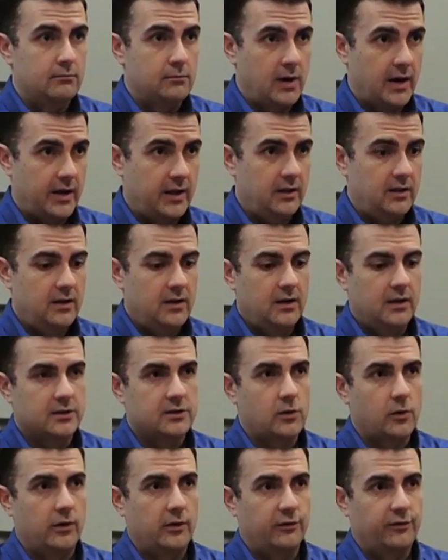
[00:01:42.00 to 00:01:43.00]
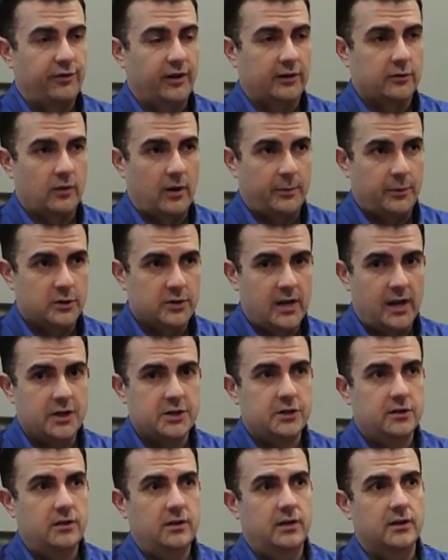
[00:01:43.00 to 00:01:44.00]
money, it's going to affect
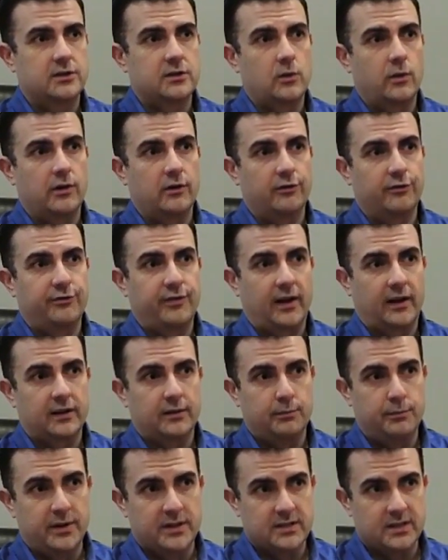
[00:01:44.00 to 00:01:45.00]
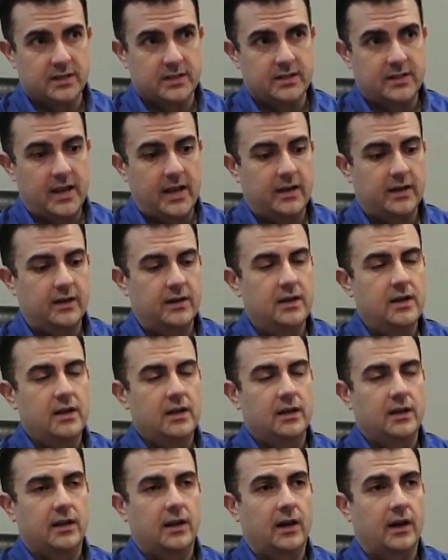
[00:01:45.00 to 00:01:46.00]
reputation, it's going to affect business data,
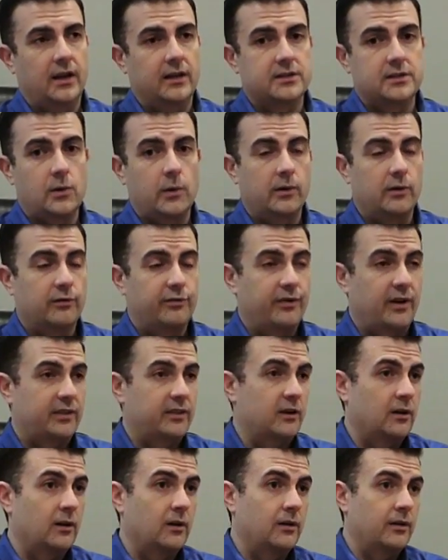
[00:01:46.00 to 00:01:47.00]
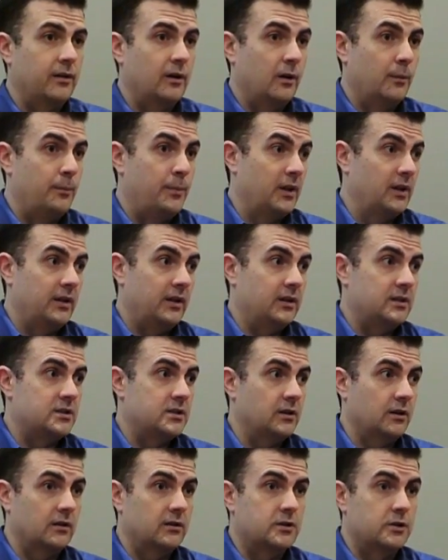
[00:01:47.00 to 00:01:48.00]
it's going to affect their ability
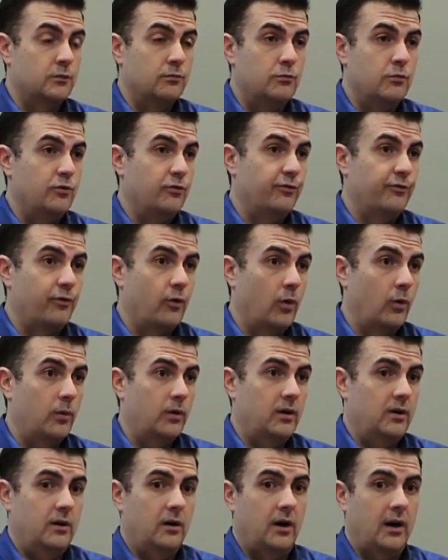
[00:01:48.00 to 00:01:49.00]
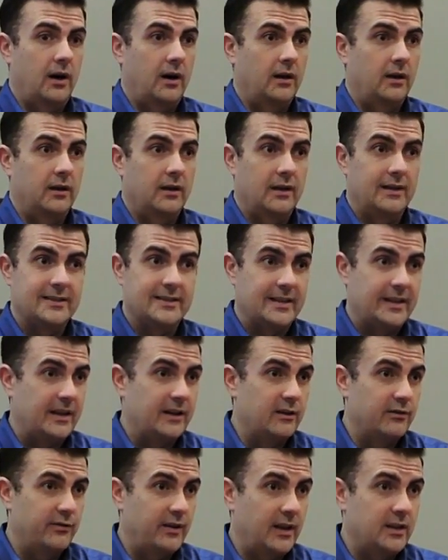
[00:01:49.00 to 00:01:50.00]
to move forward and to
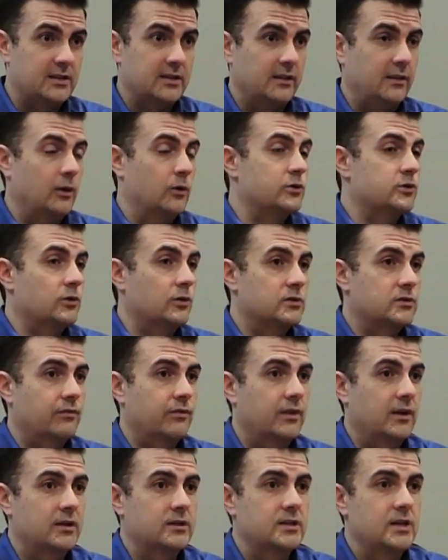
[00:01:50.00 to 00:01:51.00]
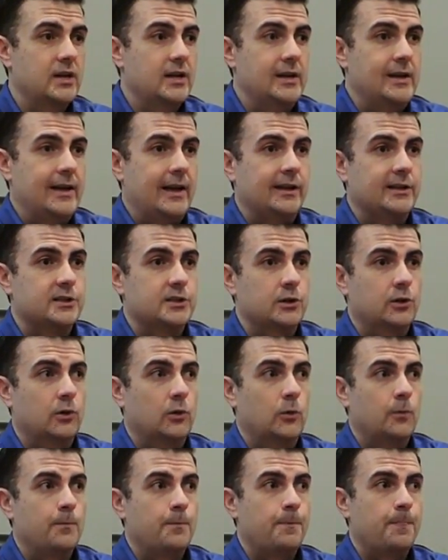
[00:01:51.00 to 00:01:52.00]
innovate and those sorts of things. And
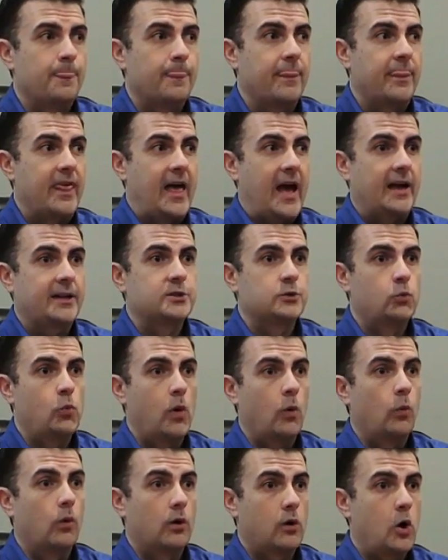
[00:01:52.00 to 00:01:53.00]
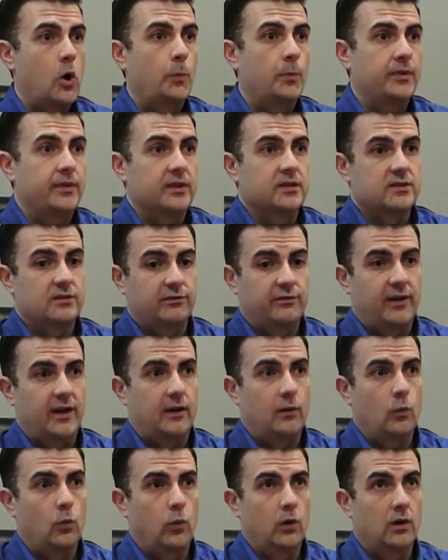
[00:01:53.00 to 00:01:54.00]
so that's what we're hoping this
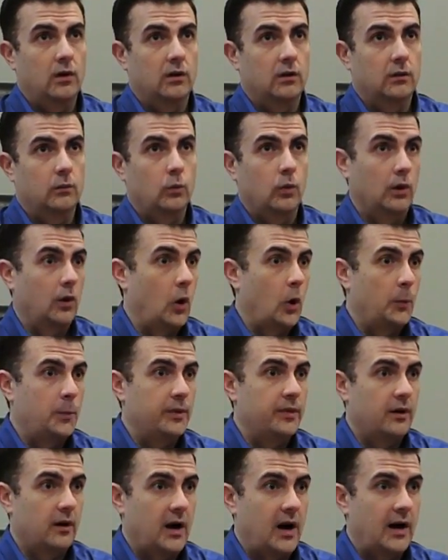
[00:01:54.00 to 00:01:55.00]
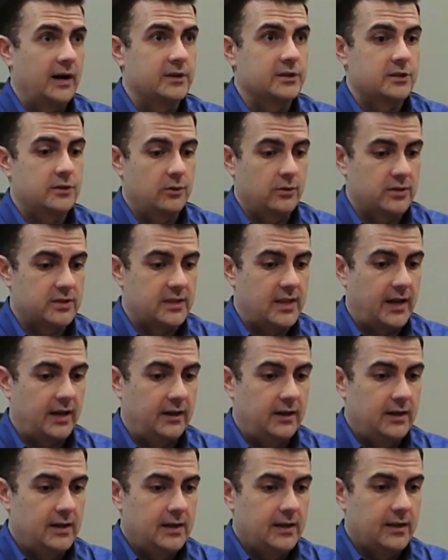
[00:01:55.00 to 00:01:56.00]
event will open their eyes to, is
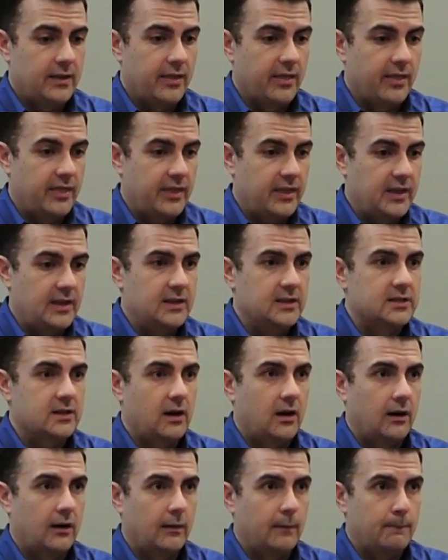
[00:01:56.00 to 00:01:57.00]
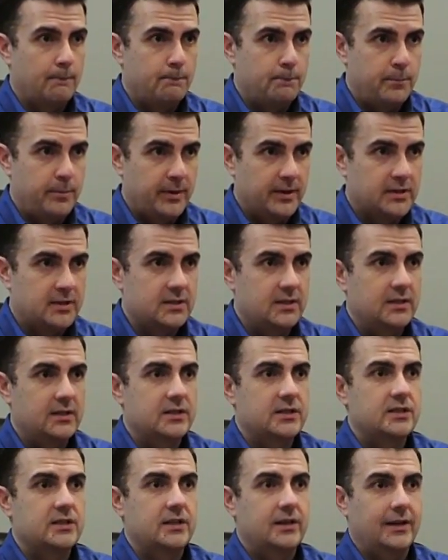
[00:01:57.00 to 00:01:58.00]
that these are
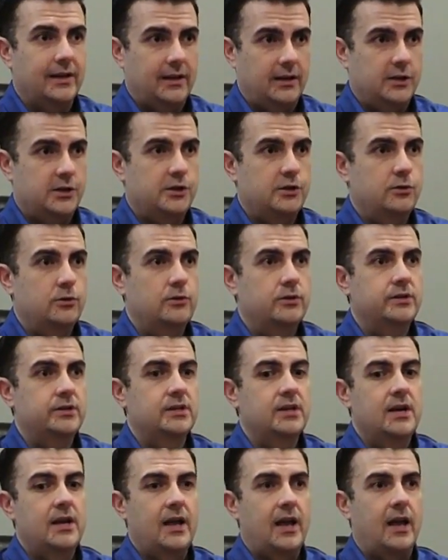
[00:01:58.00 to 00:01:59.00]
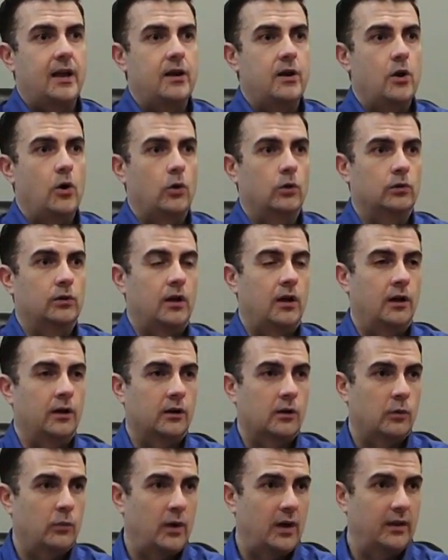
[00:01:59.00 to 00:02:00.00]
business issues and no
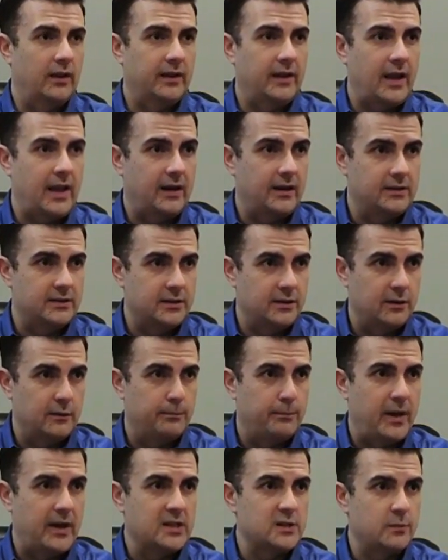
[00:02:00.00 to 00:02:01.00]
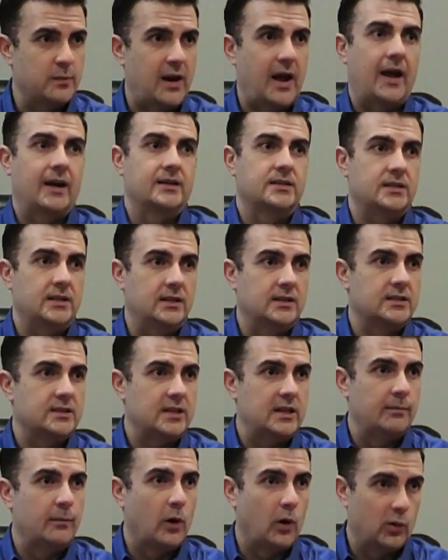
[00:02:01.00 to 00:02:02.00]
longer relegated to the basement IT
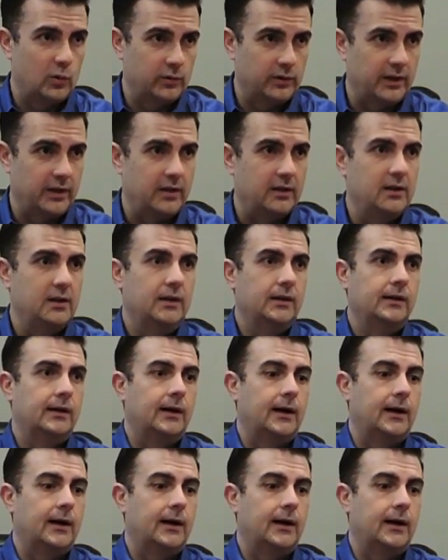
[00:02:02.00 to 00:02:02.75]
team only.